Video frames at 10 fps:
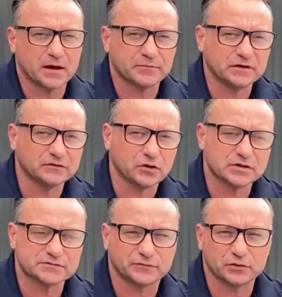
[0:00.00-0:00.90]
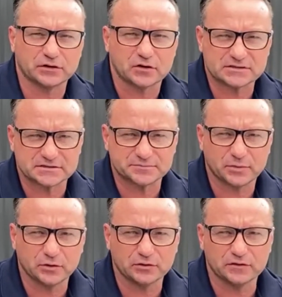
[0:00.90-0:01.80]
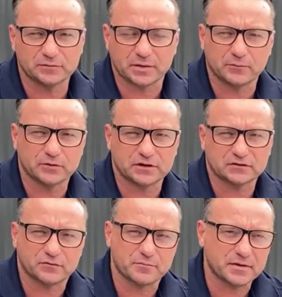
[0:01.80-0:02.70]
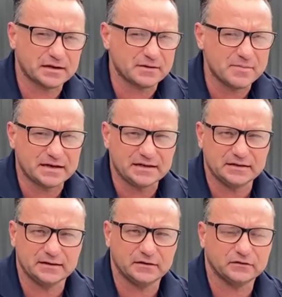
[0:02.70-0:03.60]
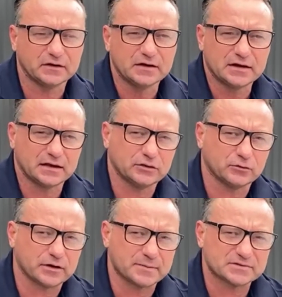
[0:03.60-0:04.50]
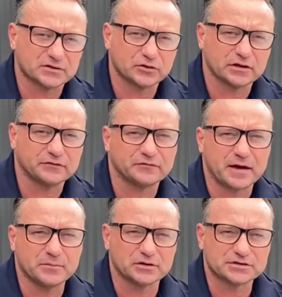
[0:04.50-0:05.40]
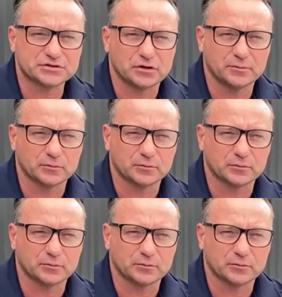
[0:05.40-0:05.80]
These guys are fully licensed builders, been with us for many, many years, and do an absolutely fabulous job.